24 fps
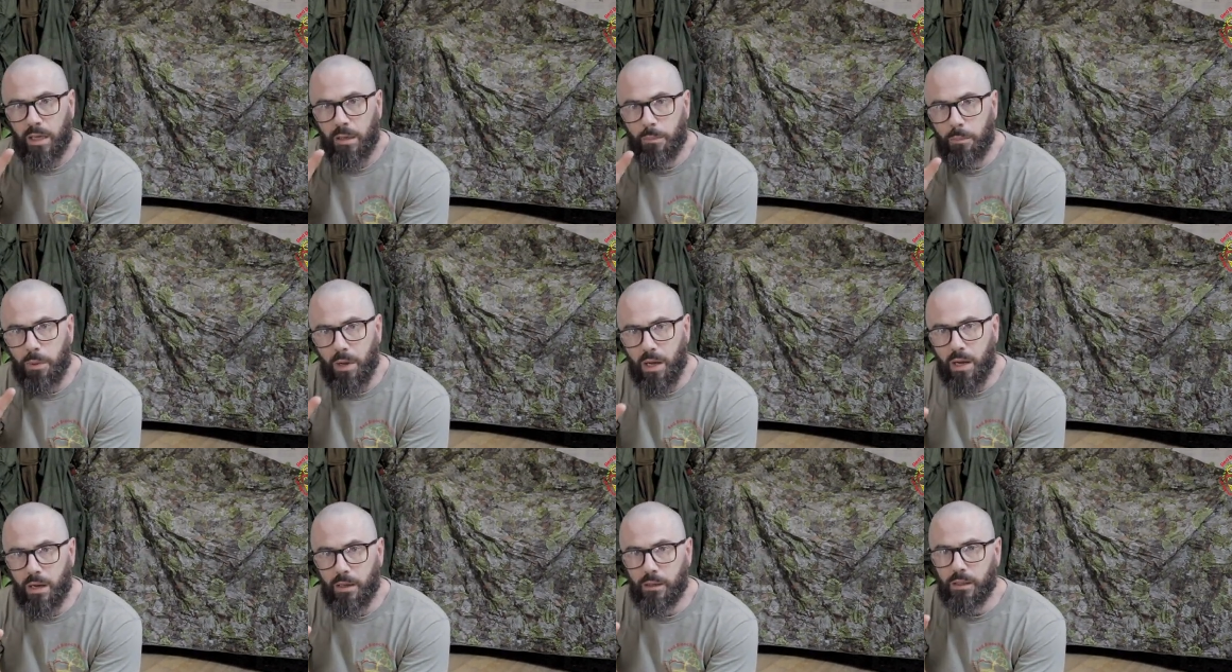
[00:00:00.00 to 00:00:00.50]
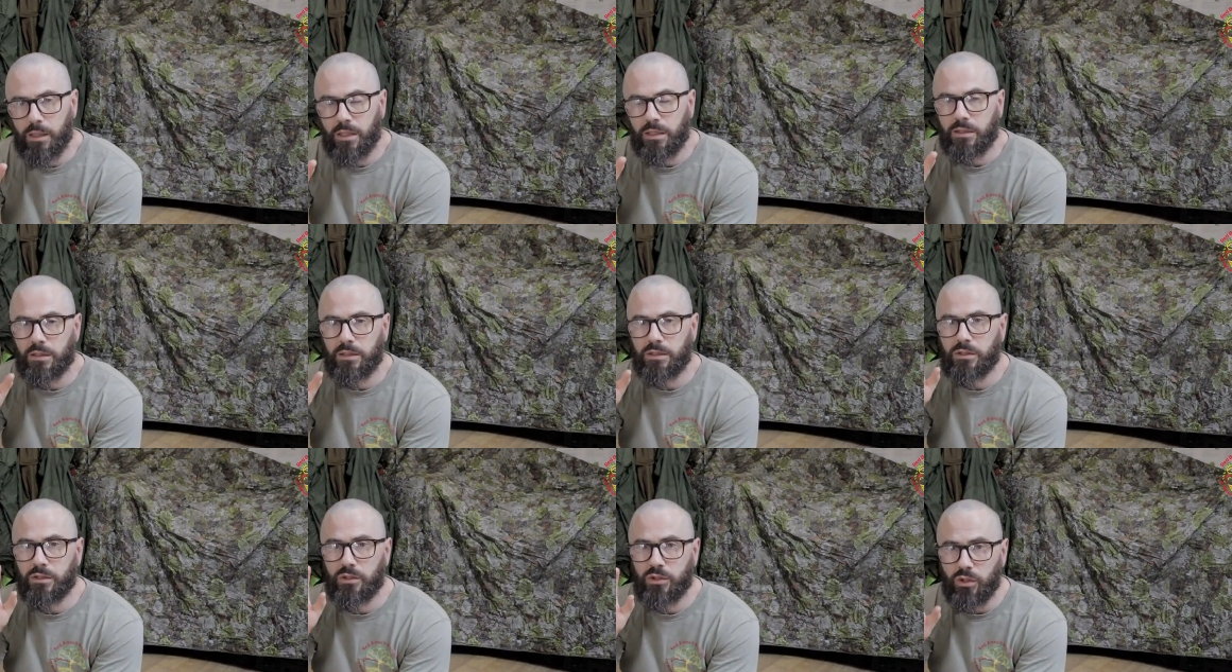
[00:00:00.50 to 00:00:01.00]
apparently
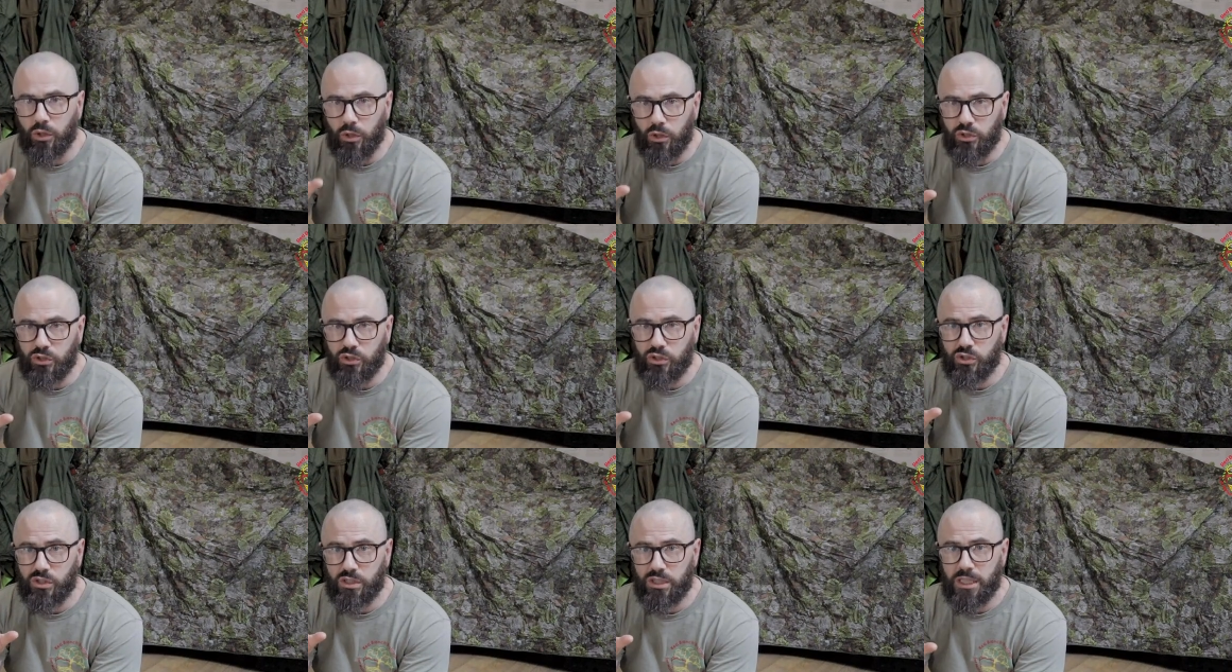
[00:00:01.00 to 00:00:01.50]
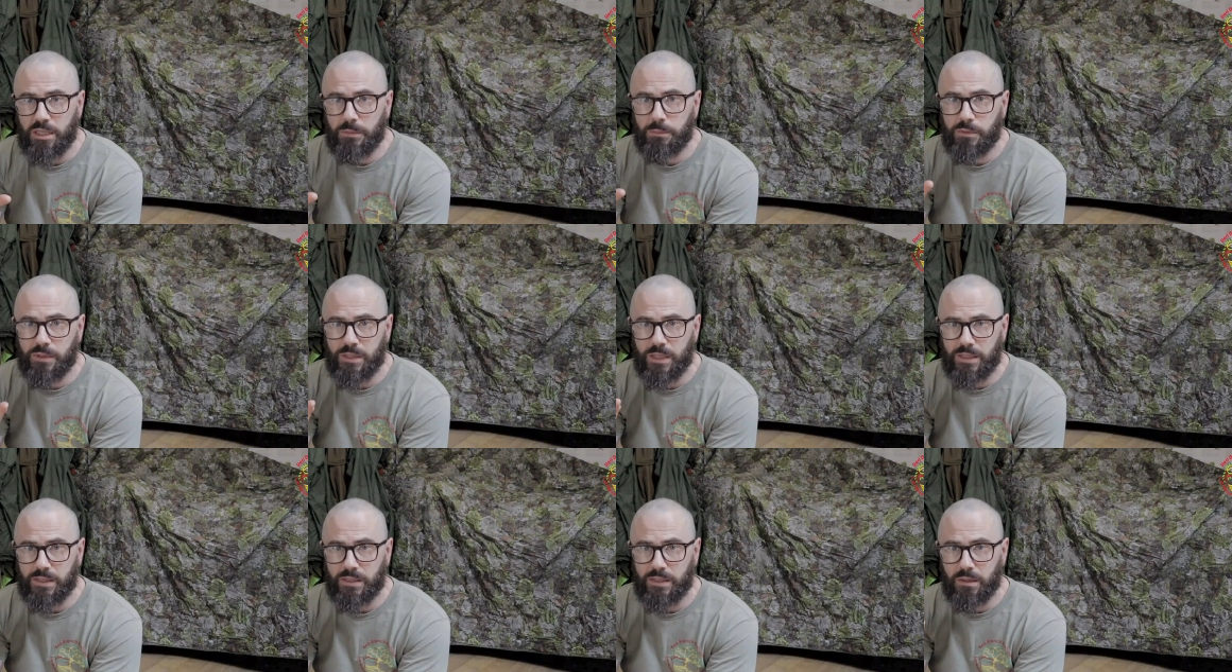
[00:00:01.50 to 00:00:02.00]
the Dutch
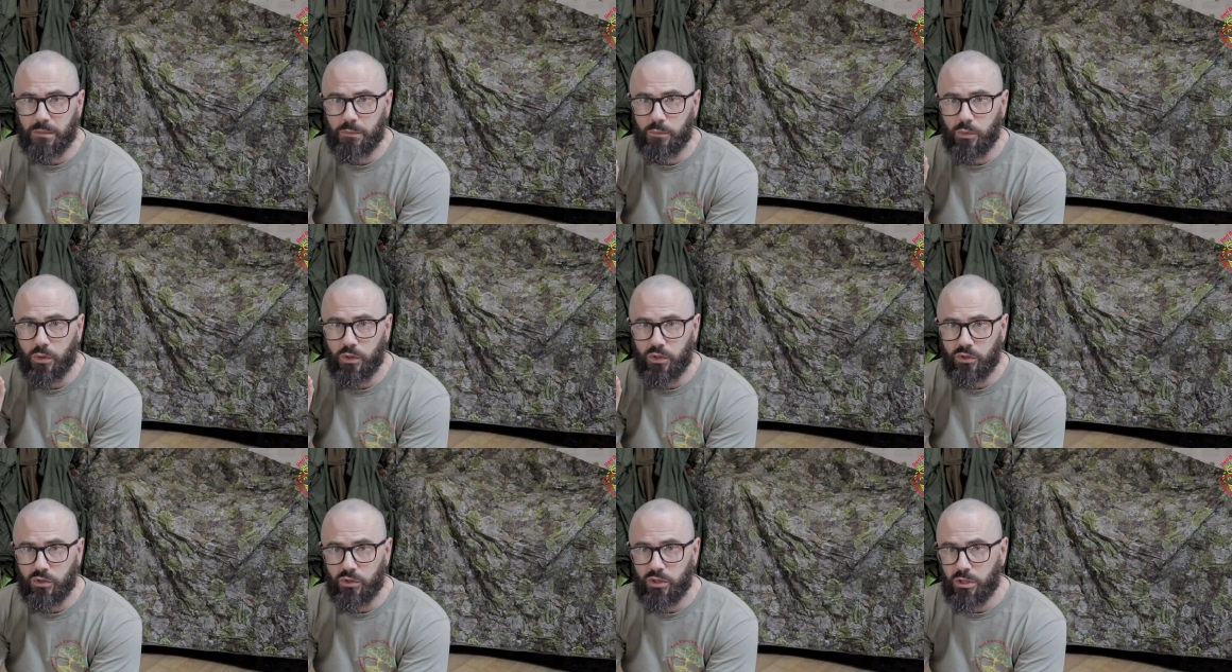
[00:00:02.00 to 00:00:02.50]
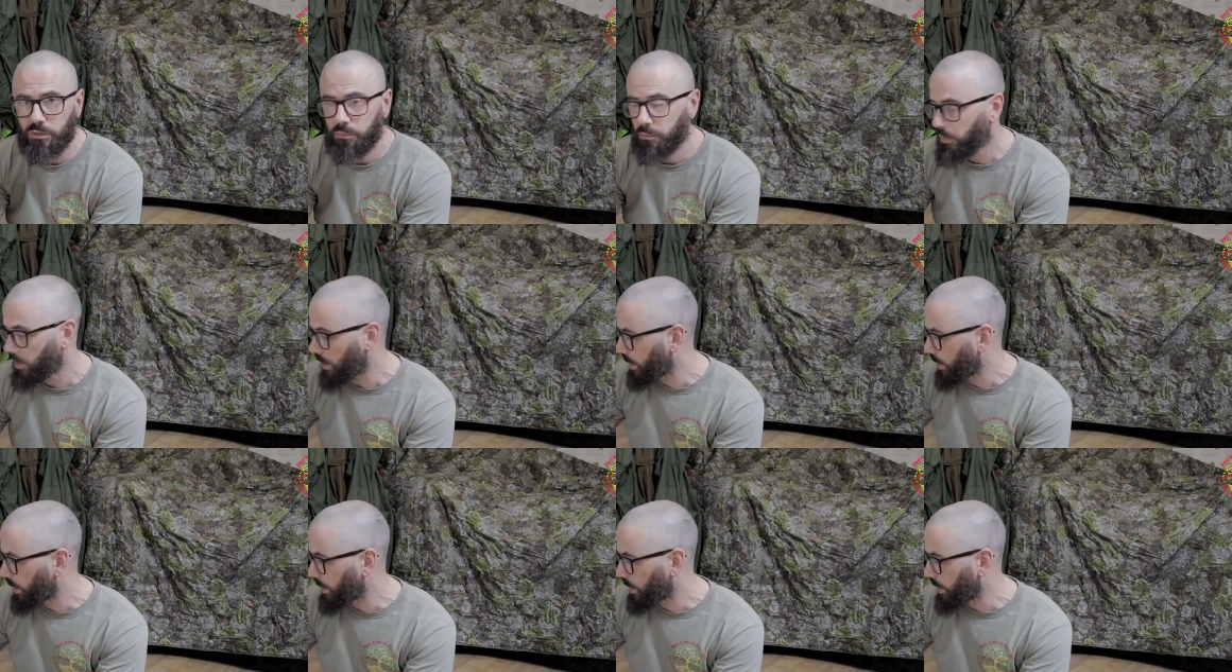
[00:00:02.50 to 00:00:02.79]
sleep system, where you can